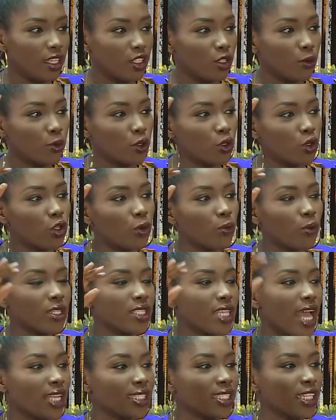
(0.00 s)
You
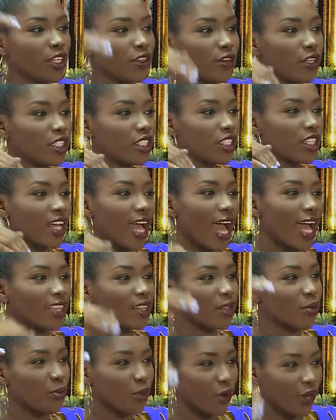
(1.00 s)
press the accelerator
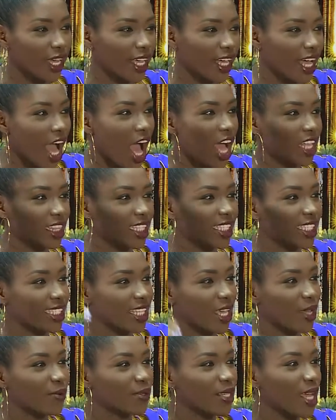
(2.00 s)
and the brake at the
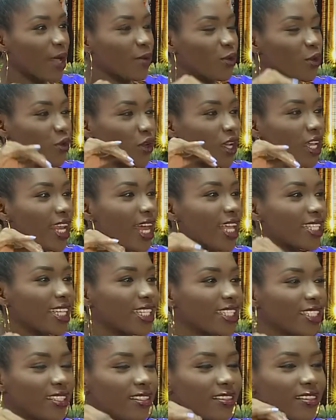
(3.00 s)
same time. You realize
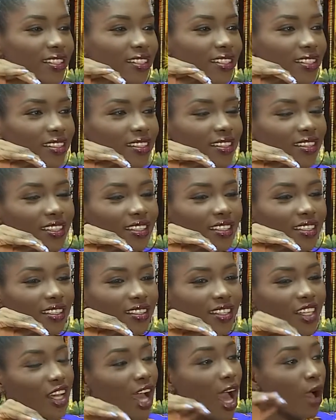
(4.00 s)
that
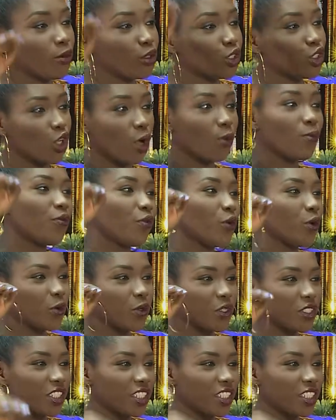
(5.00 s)
the car would jump forward.